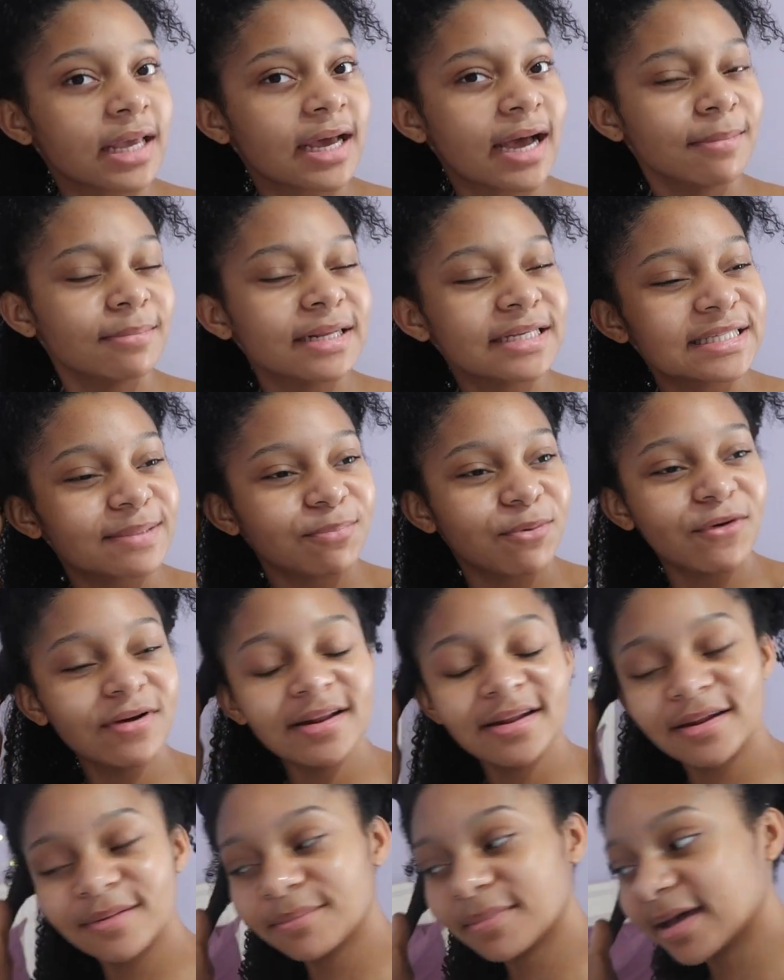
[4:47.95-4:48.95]
I'm
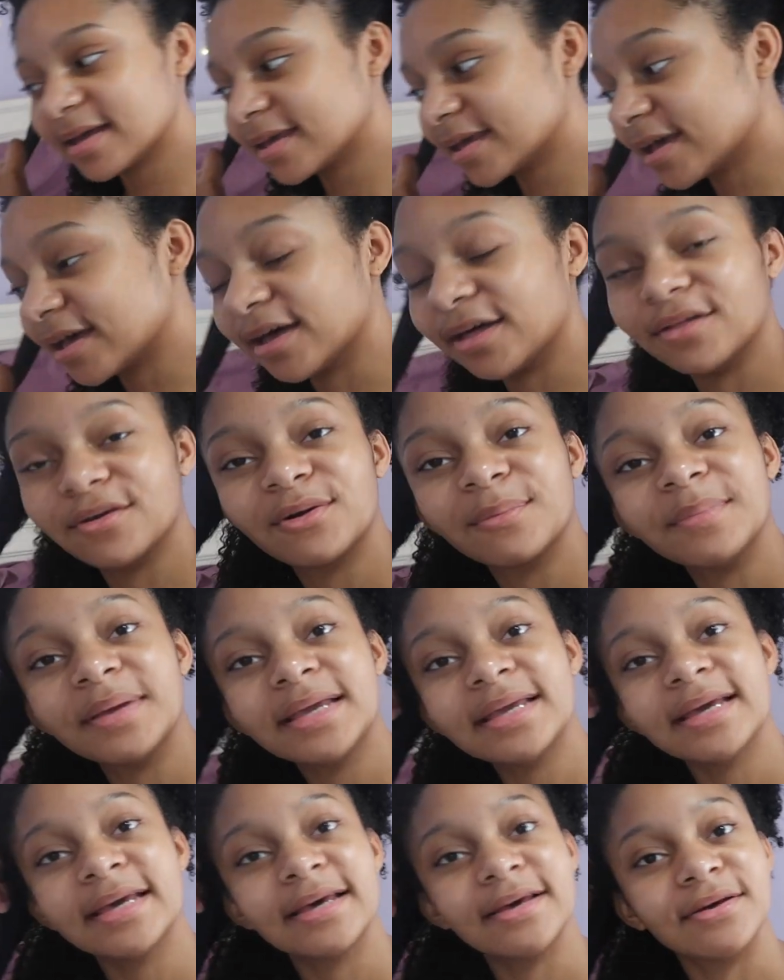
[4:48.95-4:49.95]
disappointed in Mielle or
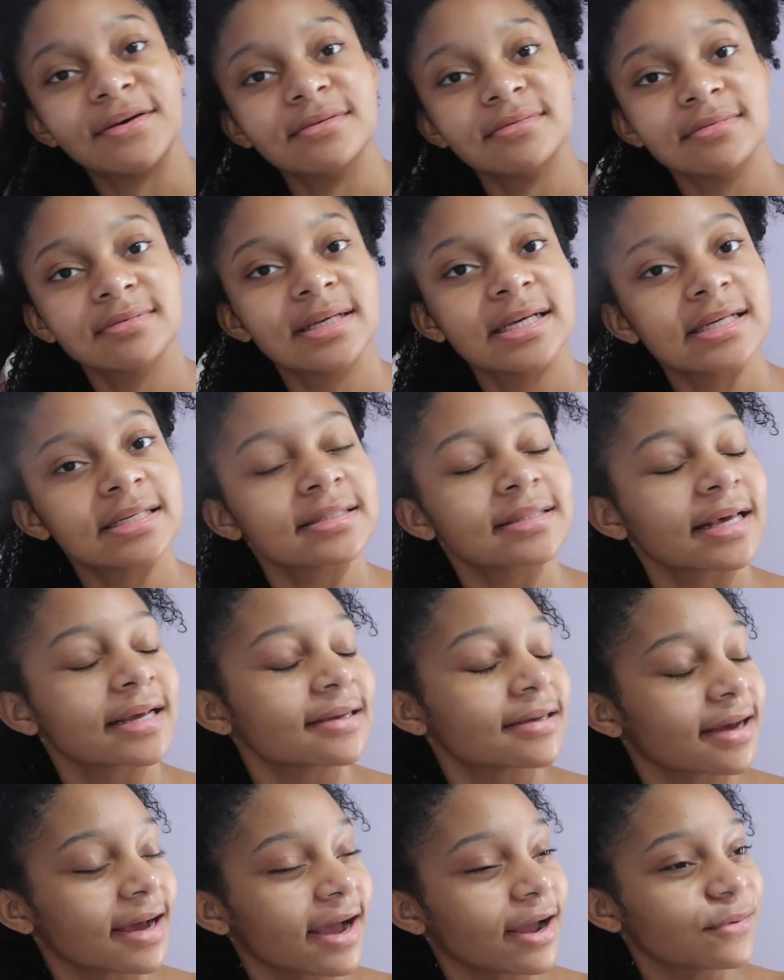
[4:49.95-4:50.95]
Mielle because,
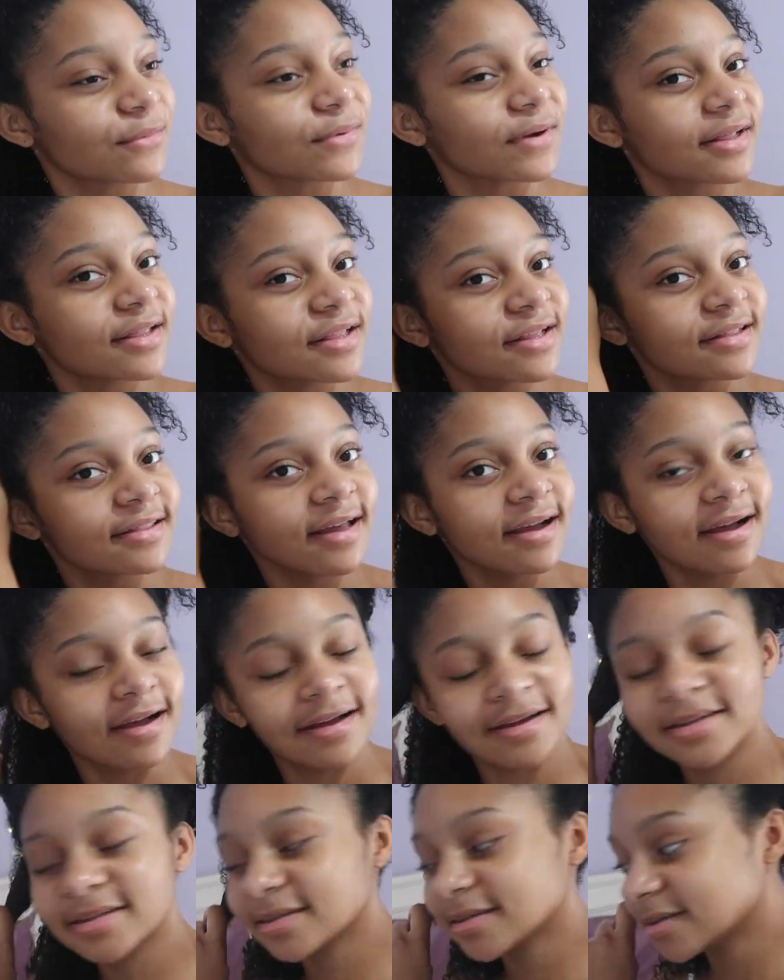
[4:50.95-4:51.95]
like, I really
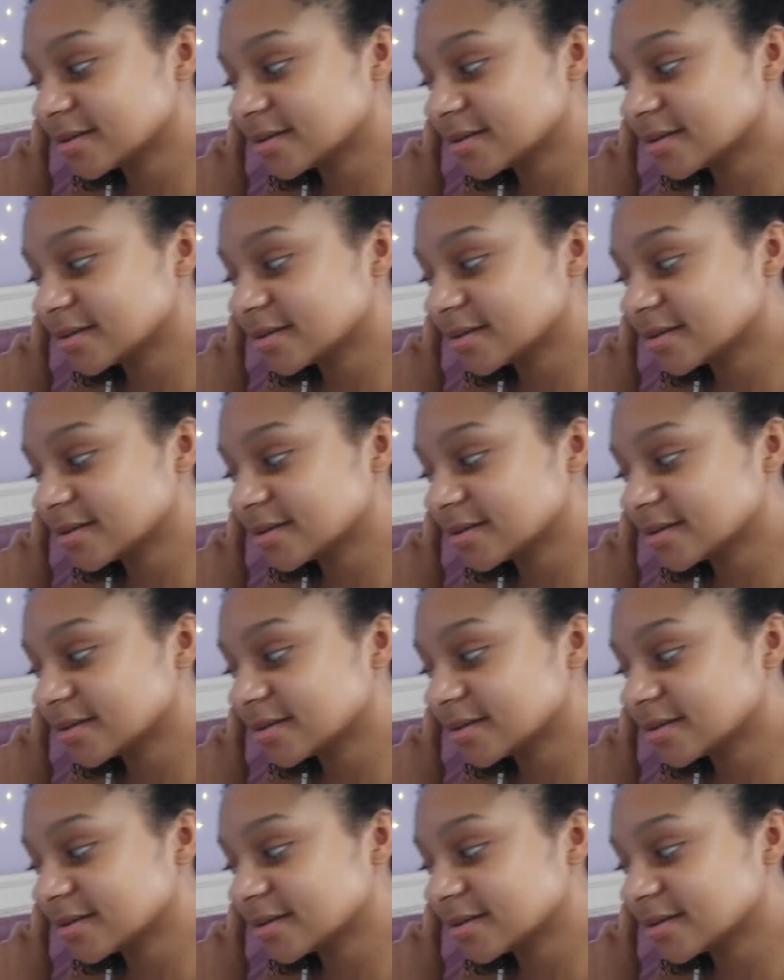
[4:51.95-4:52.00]
thought